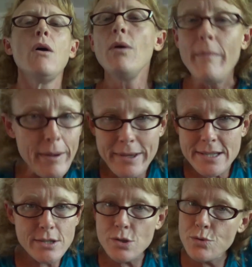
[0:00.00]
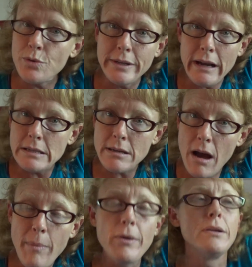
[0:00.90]
well, maybe this is this really nice
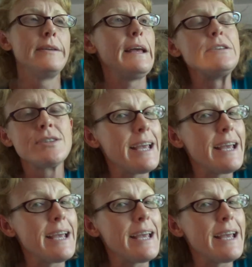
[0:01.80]
couple and they just